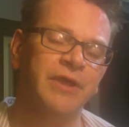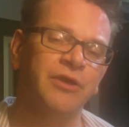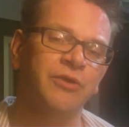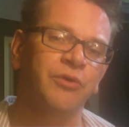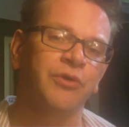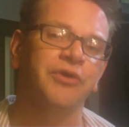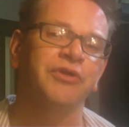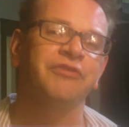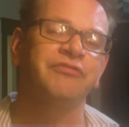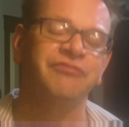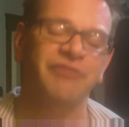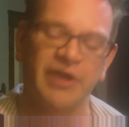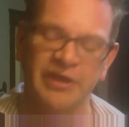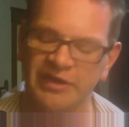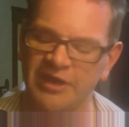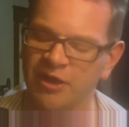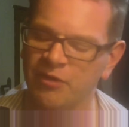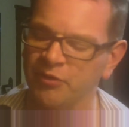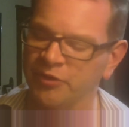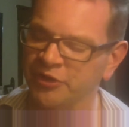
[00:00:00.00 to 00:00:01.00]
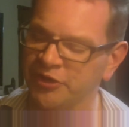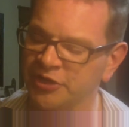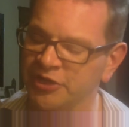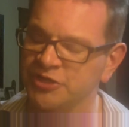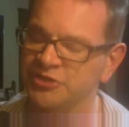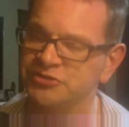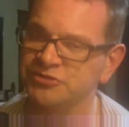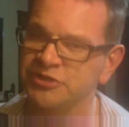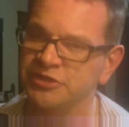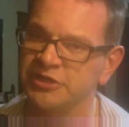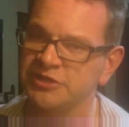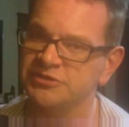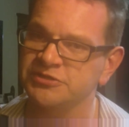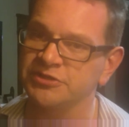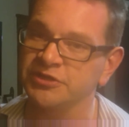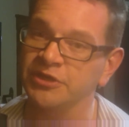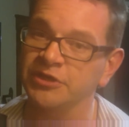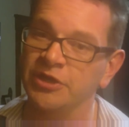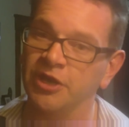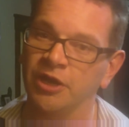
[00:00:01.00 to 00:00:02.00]
in order to find out where your country needs
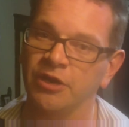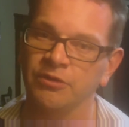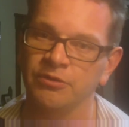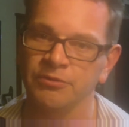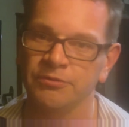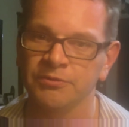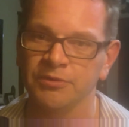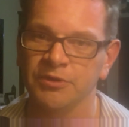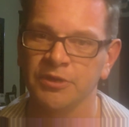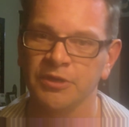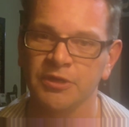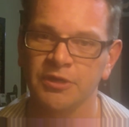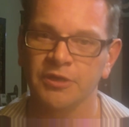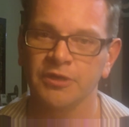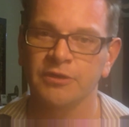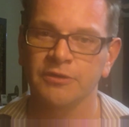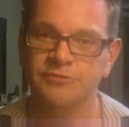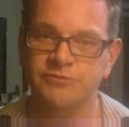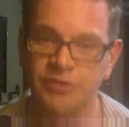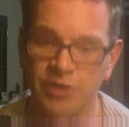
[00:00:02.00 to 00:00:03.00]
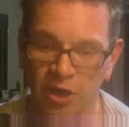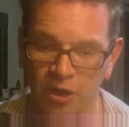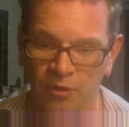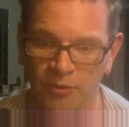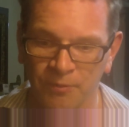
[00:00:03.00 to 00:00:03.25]
to go. So,